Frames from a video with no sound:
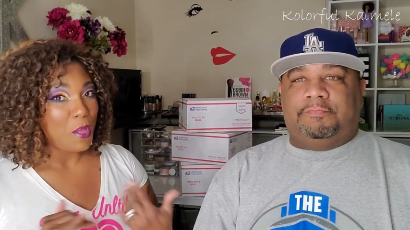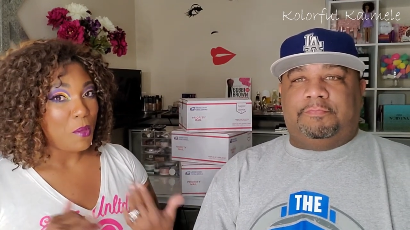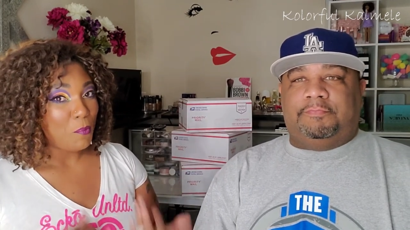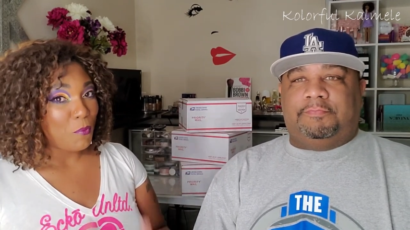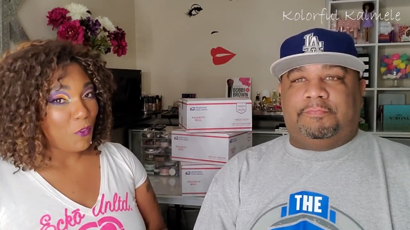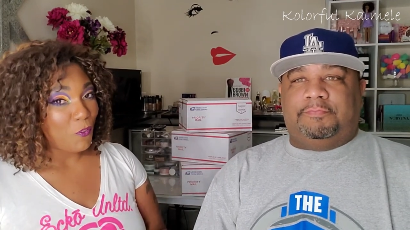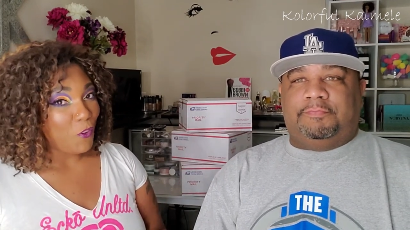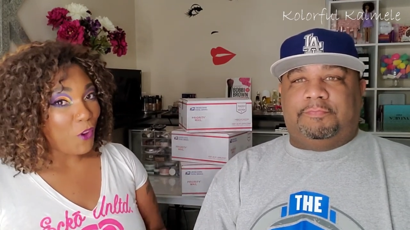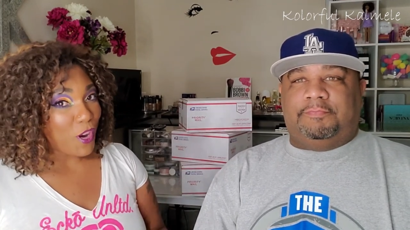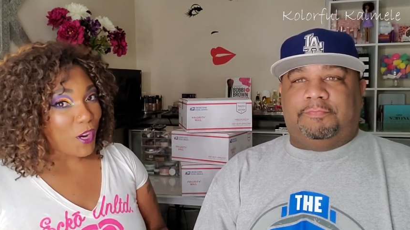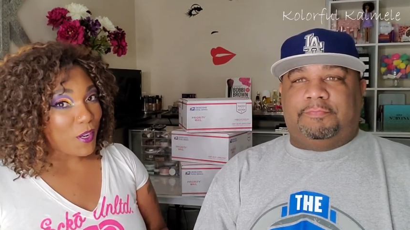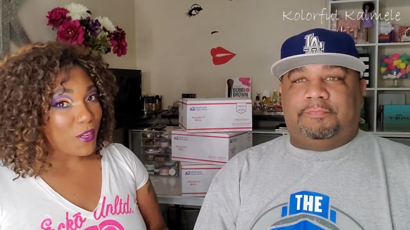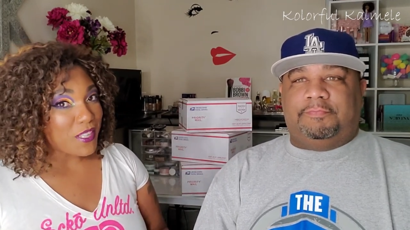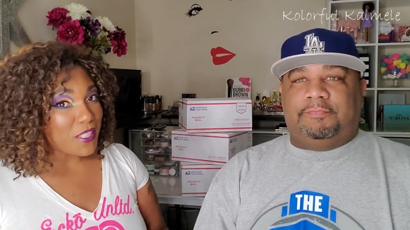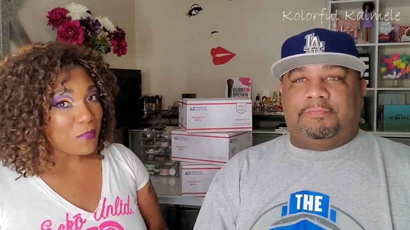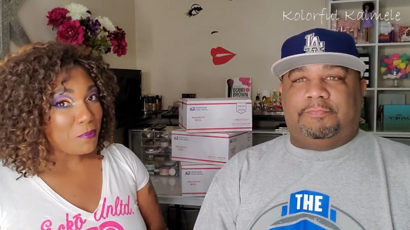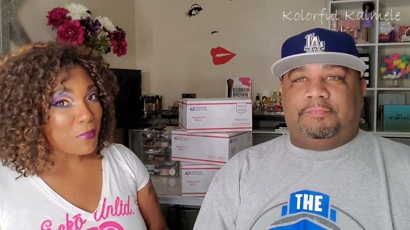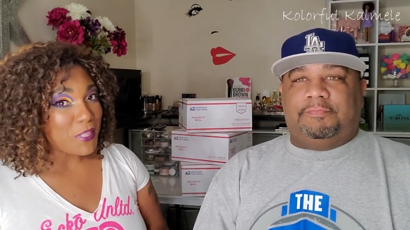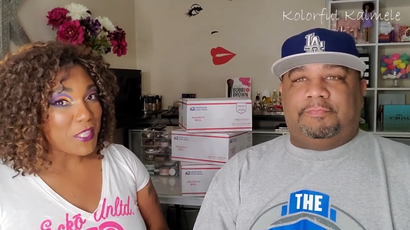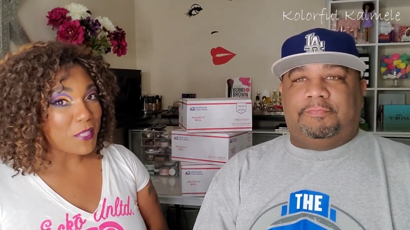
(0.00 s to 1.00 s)
Speaker 1: before
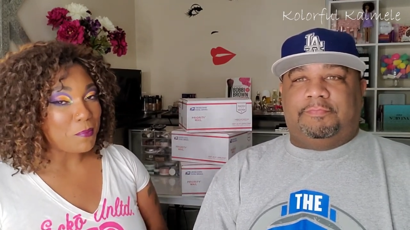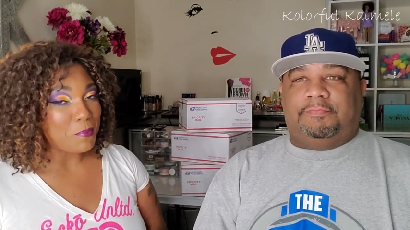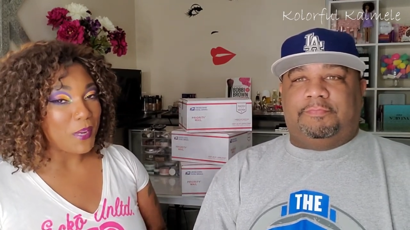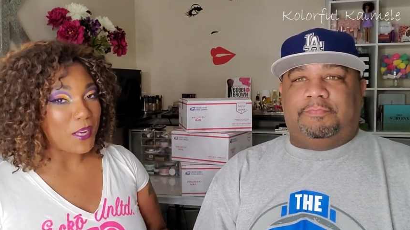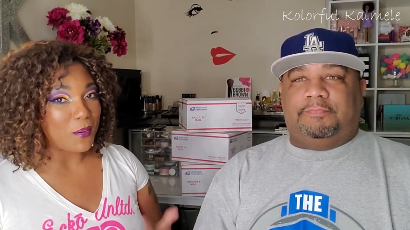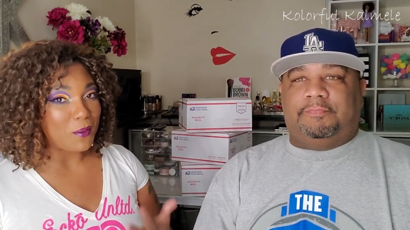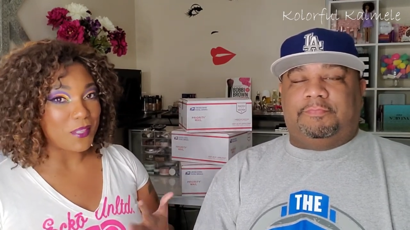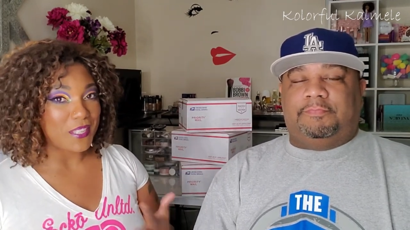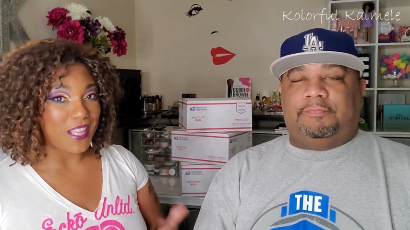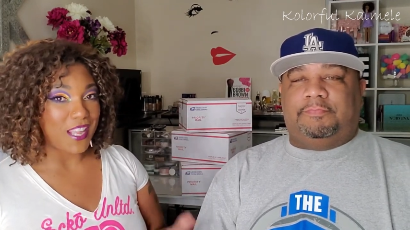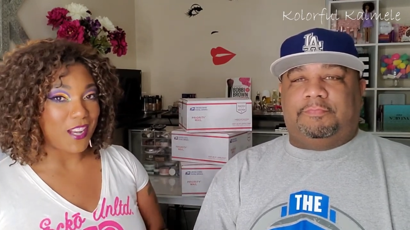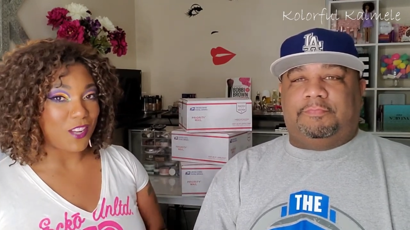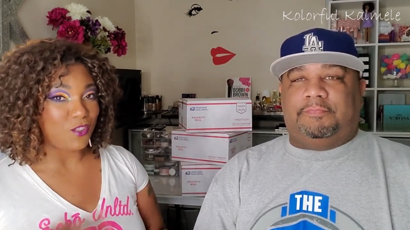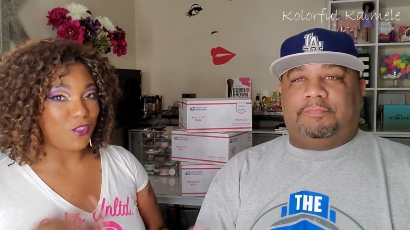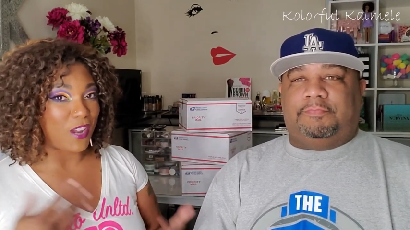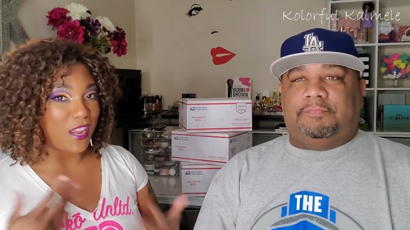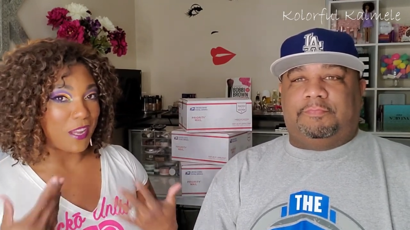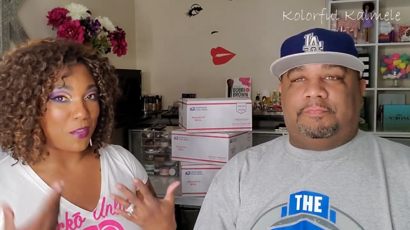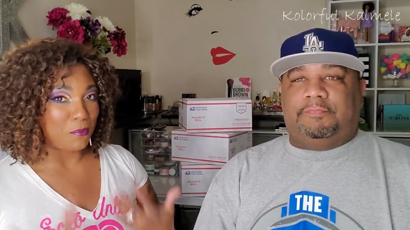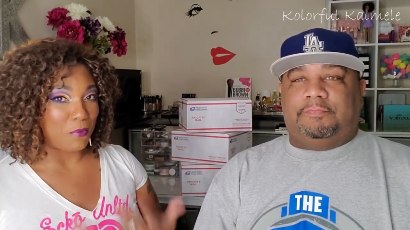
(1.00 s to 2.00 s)
Christmas, but I was kind of
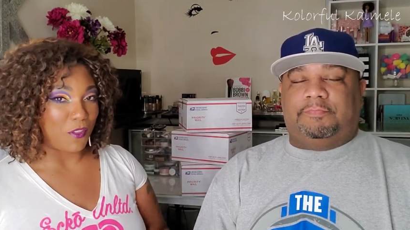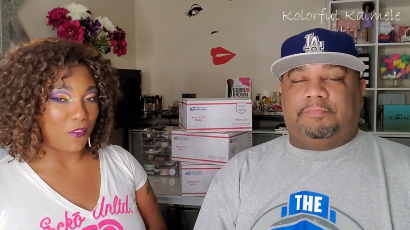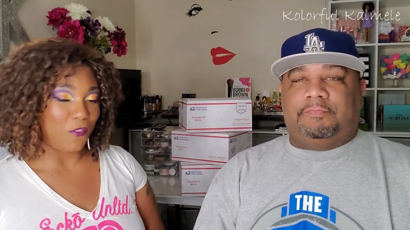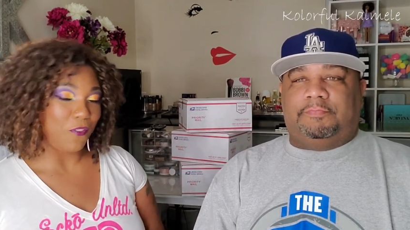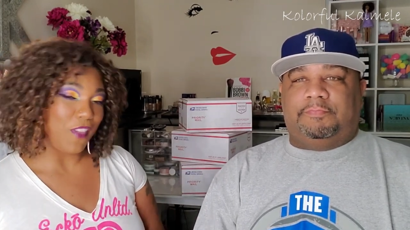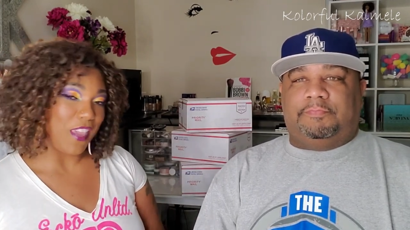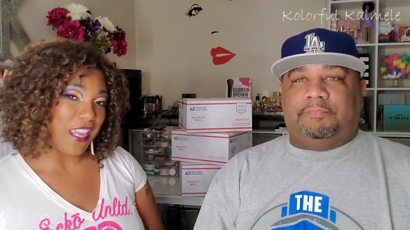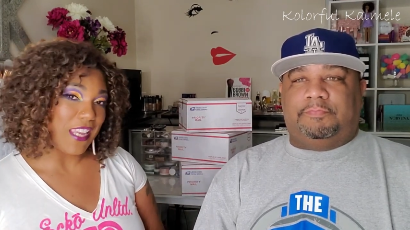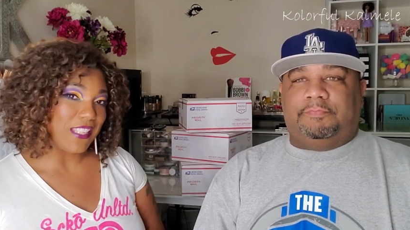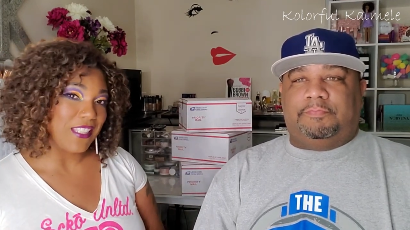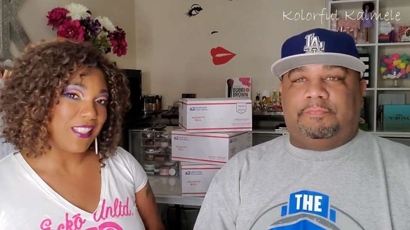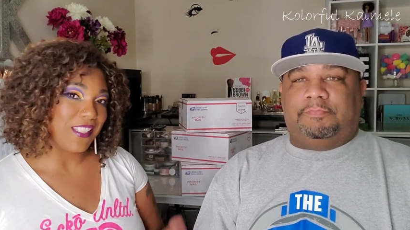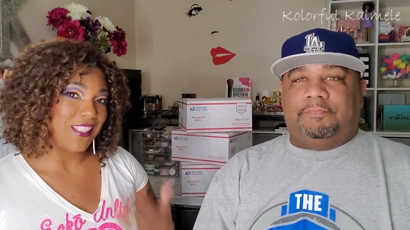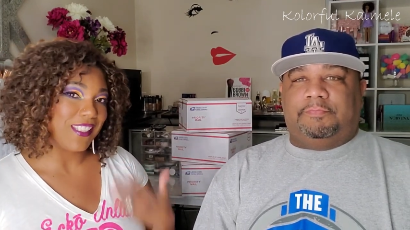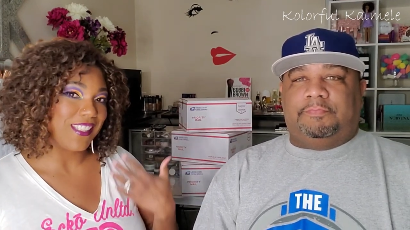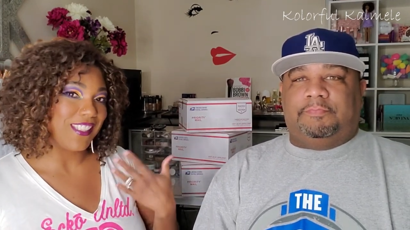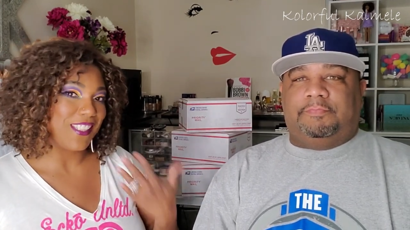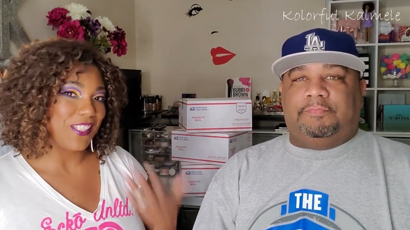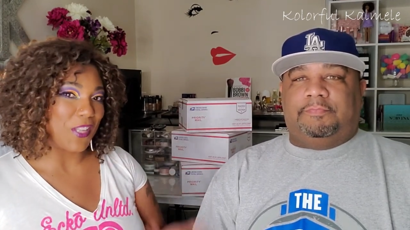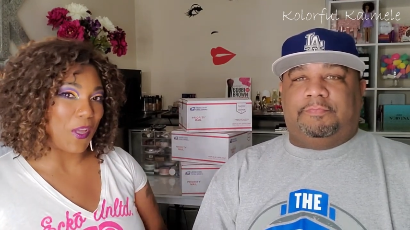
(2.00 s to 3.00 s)
dragging my feet.
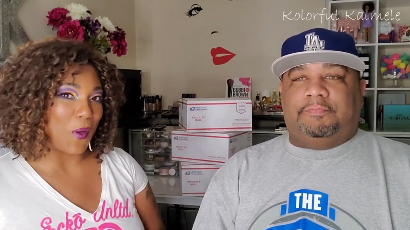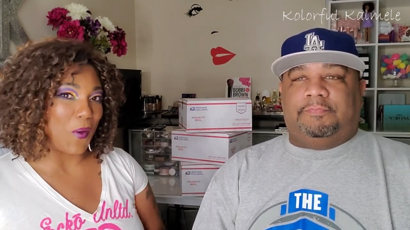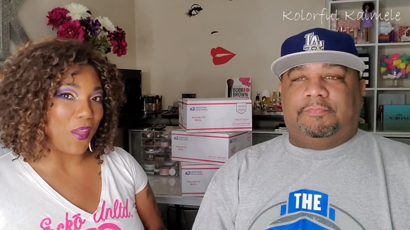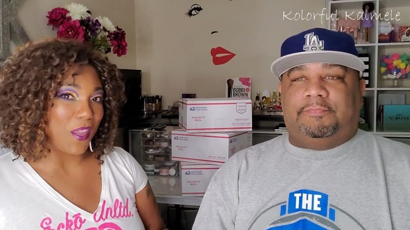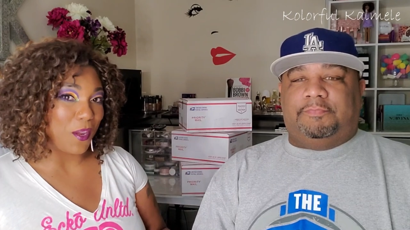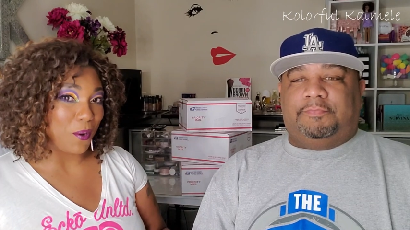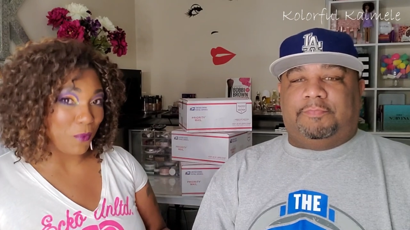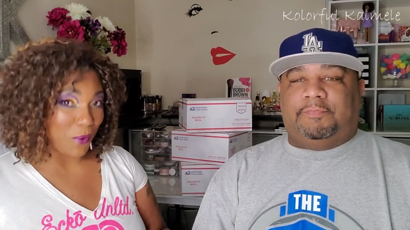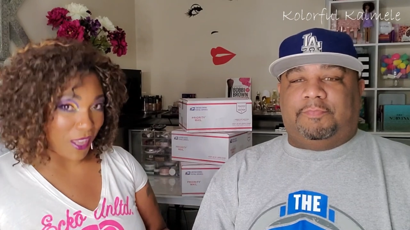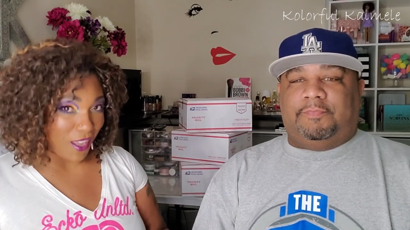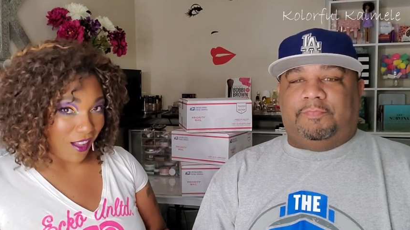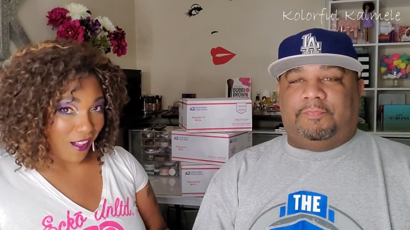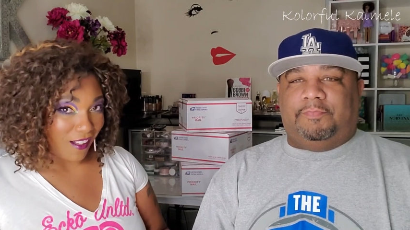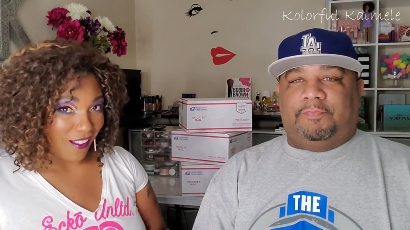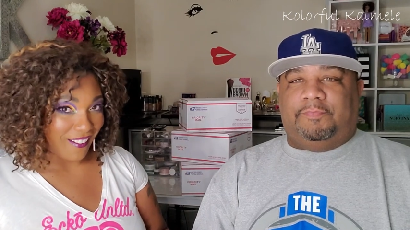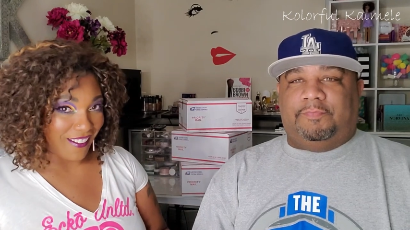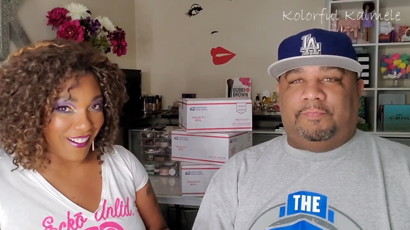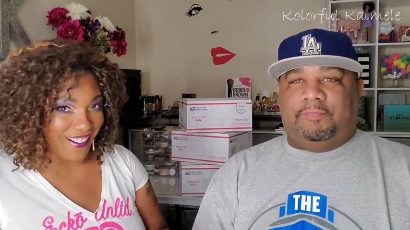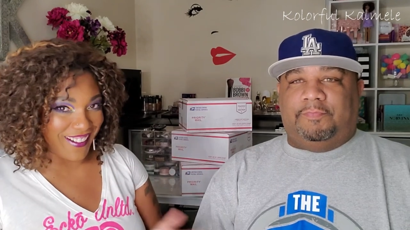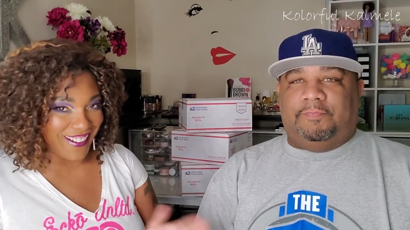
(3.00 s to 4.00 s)
So here we
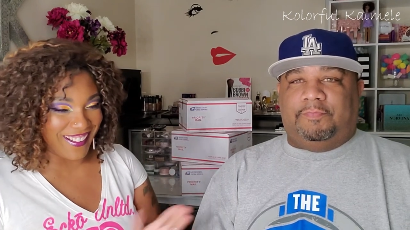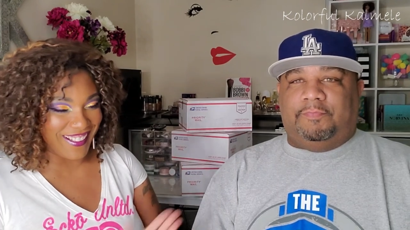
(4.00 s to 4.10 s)
are.